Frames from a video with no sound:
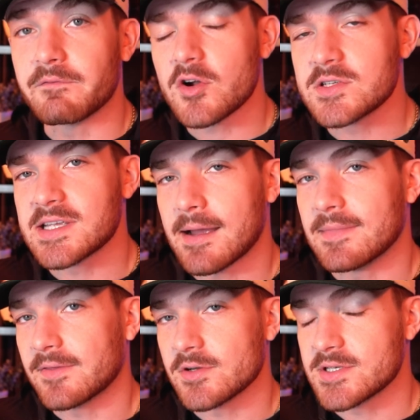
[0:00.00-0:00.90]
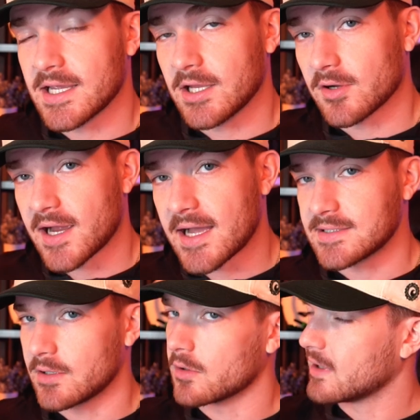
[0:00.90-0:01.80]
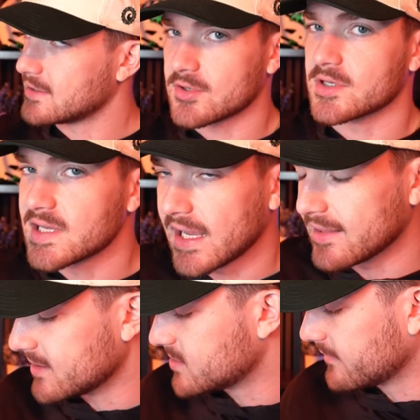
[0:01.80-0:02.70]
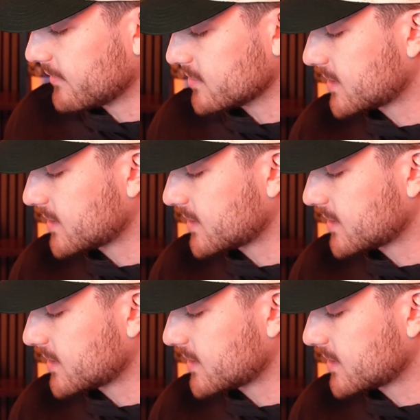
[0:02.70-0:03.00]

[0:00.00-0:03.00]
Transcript: first time that they're seeing your content, or let's just say that it's their first